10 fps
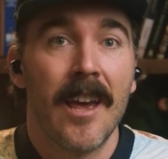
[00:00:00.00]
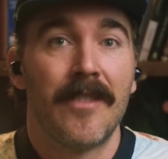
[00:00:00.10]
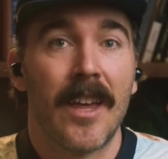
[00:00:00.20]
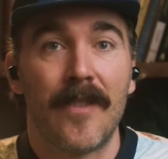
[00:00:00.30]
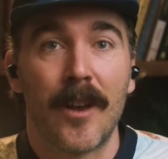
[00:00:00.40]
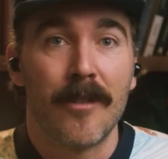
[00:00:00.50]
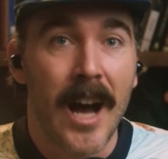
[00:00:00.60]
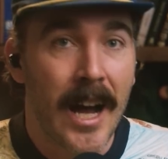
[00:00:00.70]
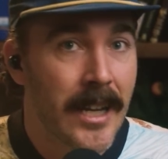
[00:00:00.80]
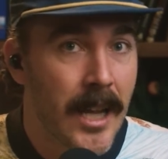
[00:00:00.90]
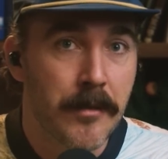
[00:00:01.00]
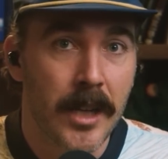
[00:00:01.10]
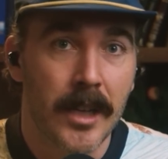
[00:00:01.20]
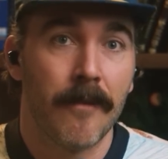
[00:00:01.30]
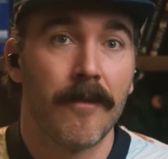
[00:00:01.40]
that they're not an
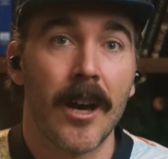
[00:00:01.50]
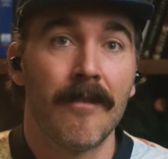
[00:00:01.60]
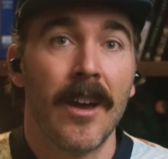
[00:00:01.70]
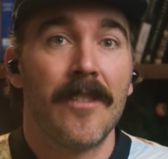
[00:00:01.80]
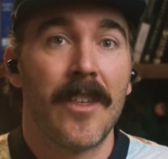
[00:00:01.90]
object of love,